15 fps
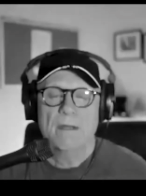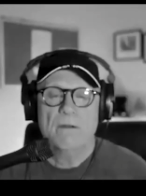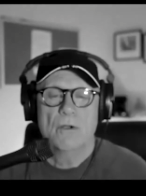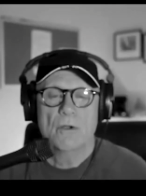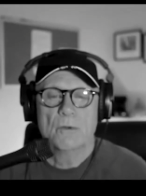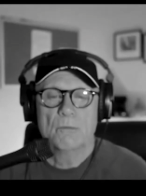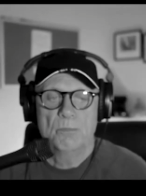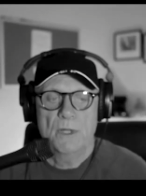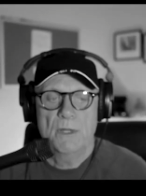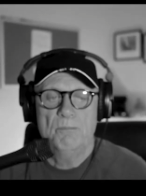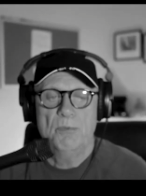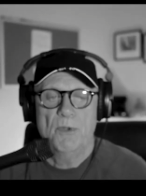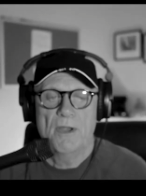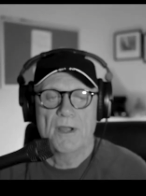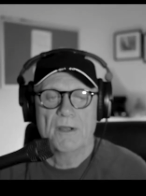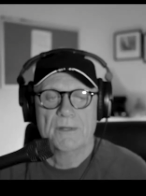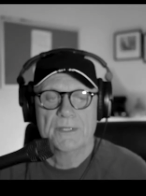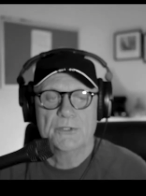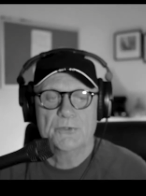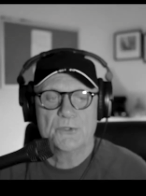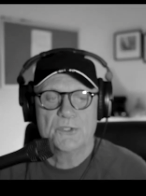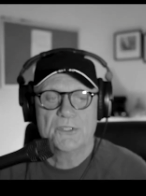Curt people are
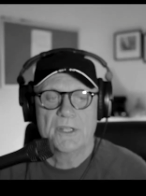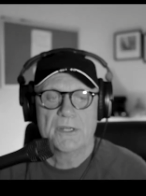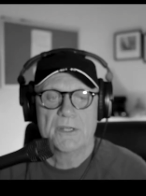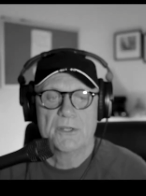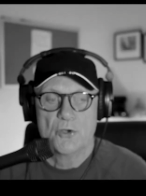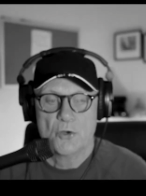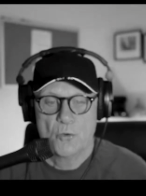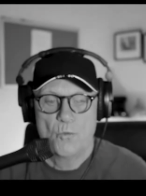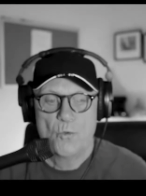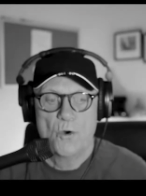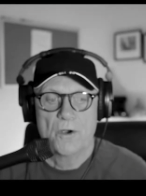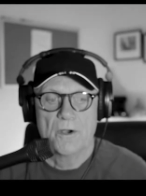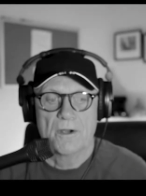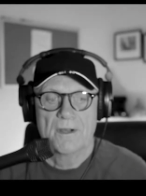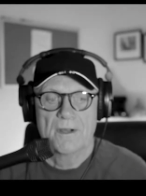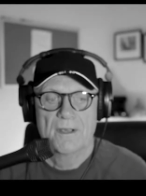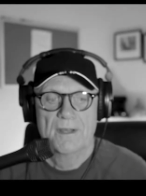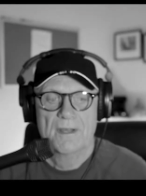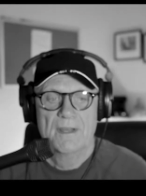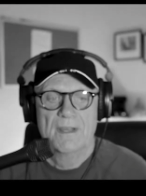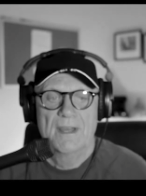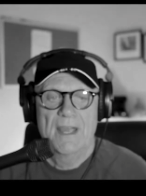interested in your work
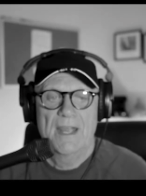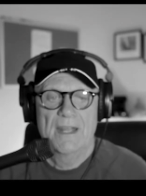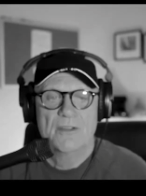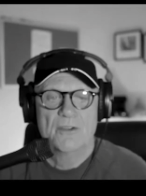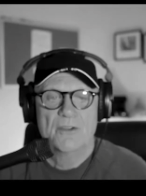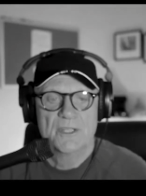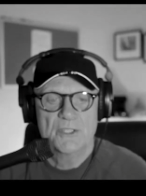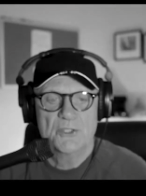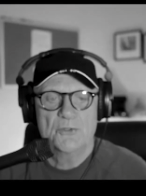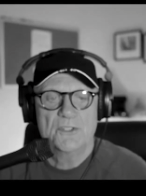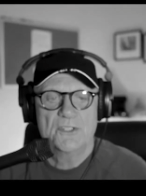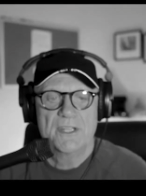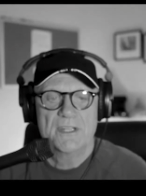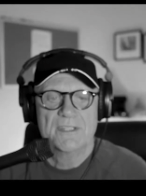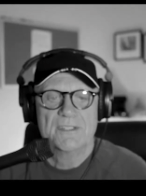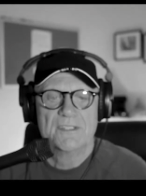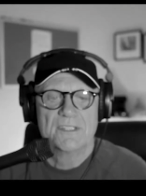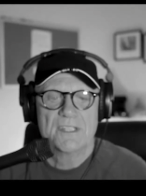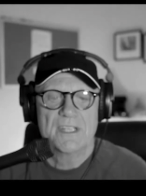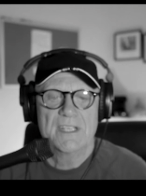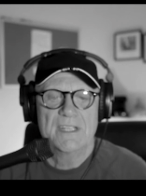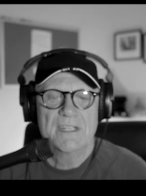and they're interested in
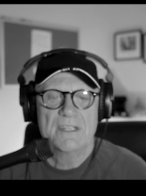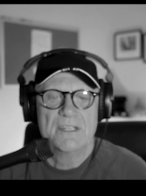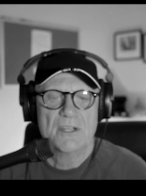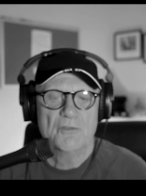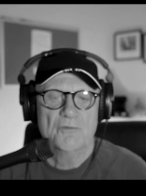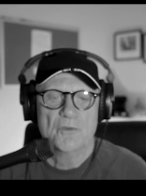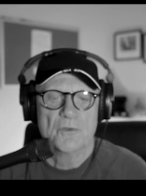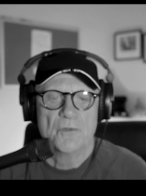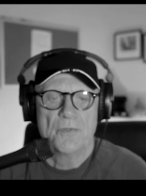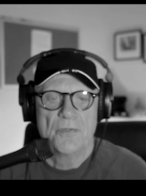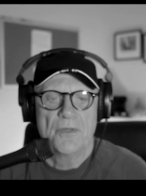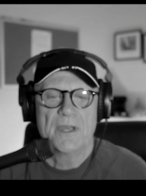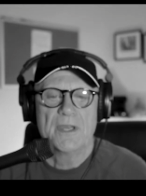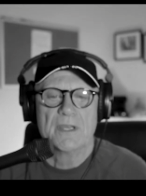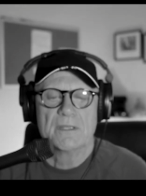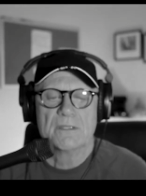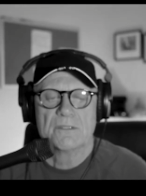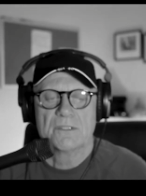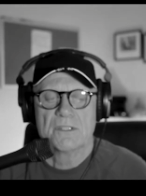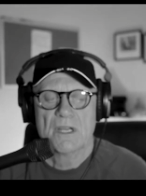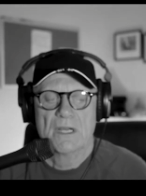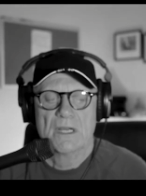seeing different
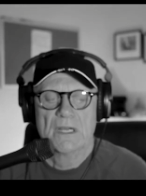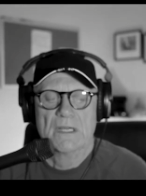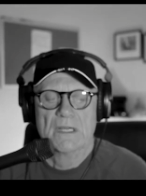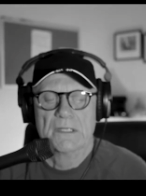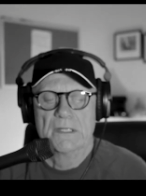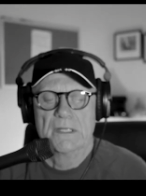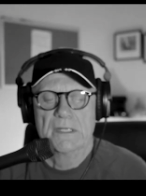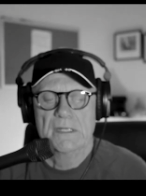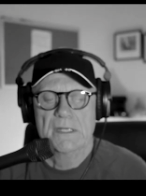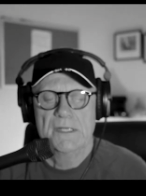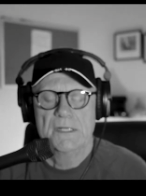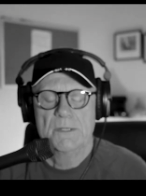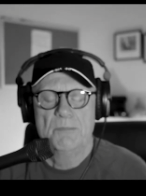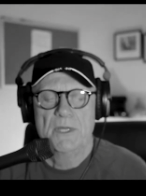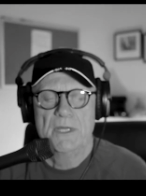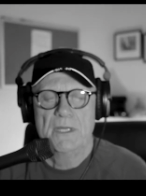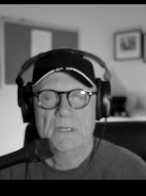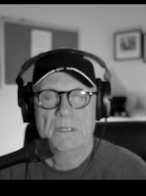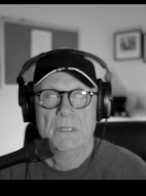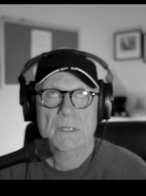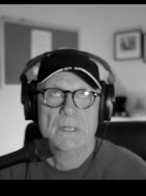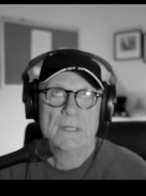things uh, they need to
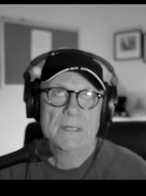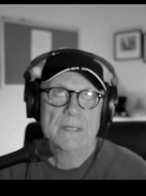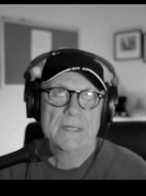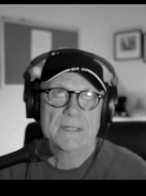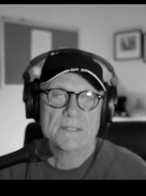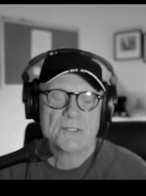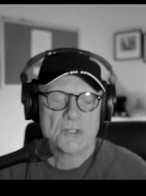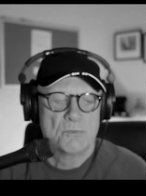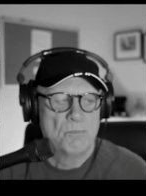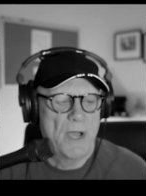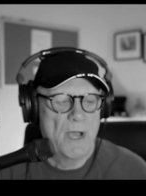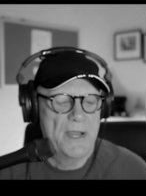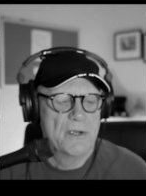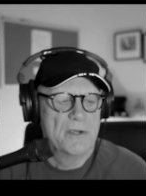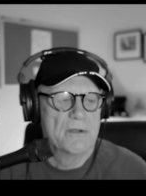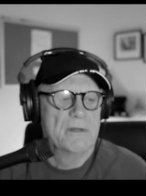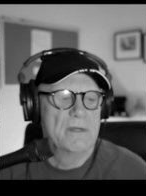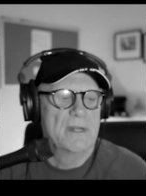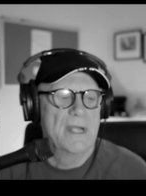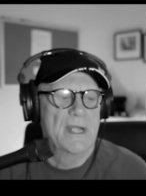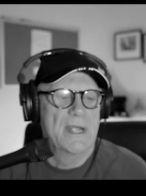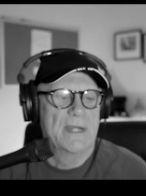be inspired
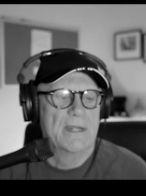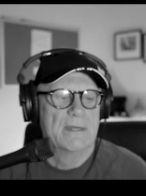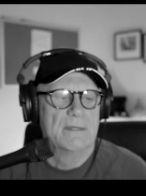and